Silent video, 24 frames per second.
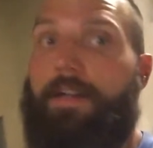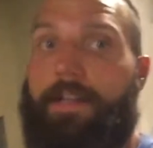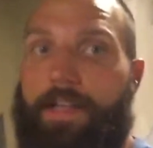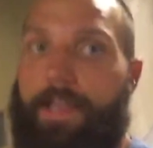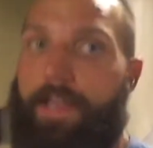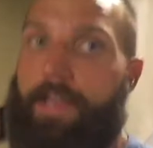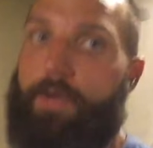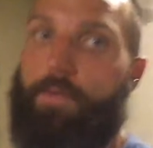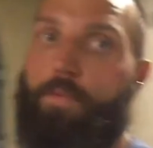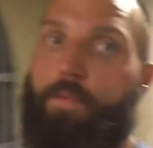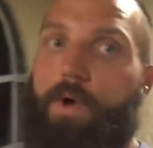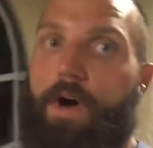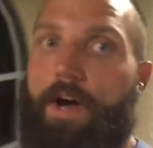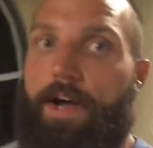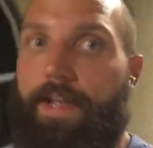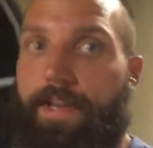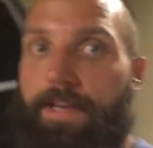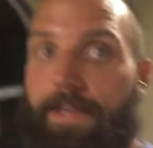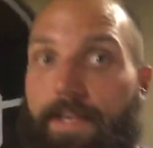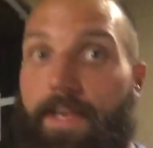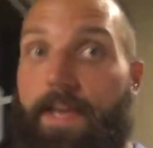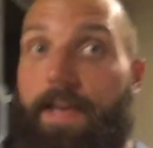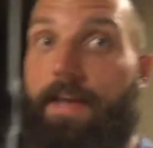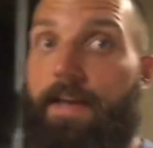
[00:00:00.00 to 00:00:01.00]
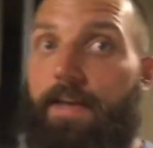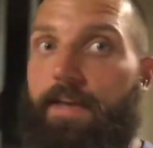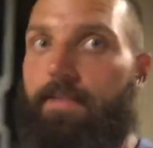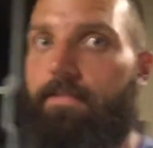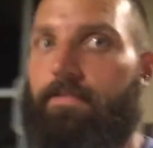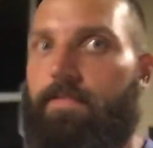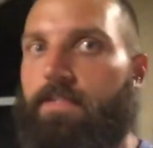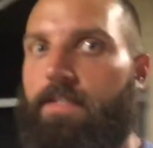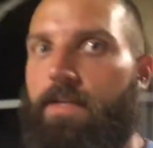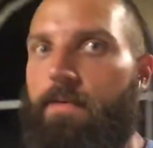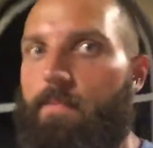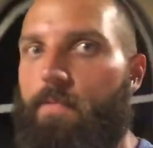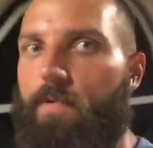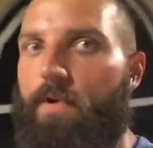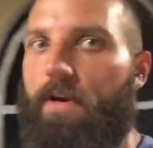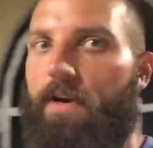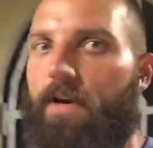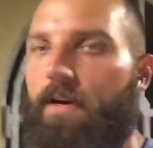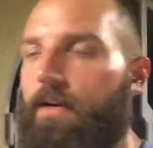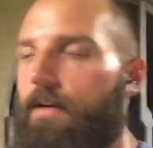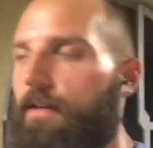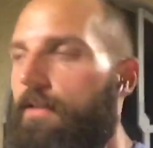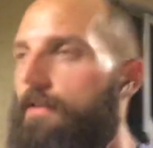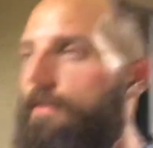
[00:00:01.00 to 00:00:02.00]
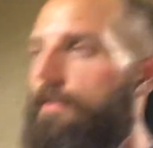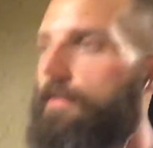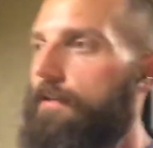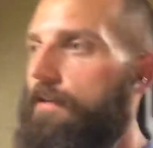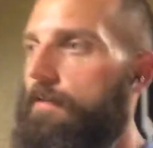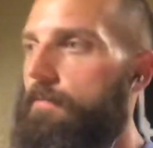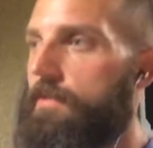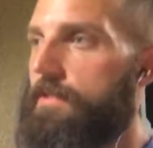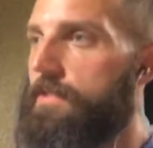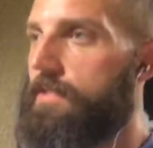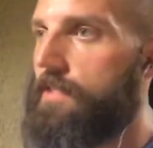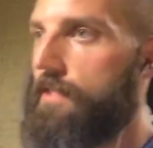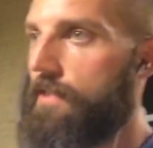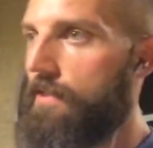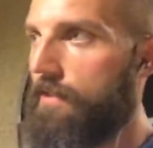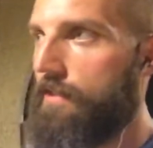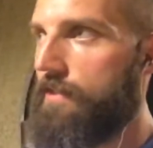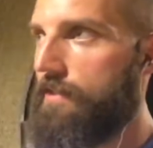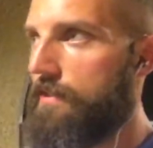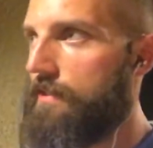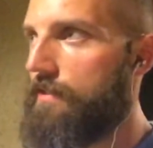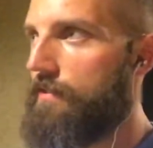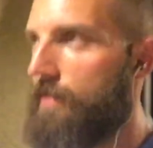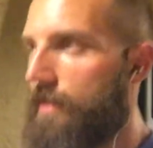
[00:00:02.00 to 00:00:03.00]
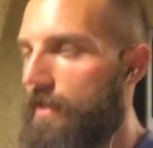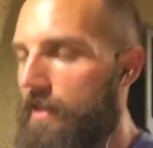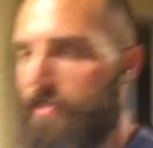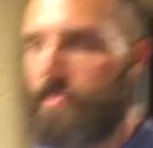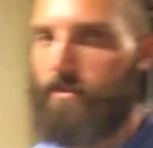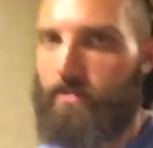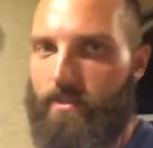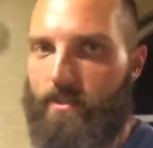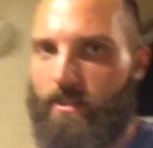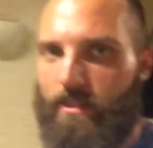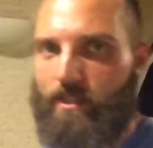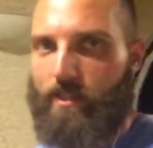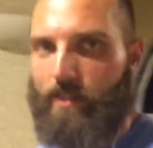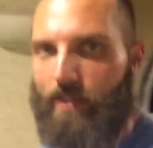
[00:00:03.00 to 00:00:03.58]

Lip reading: a wine cave somewhere in a mysterious location.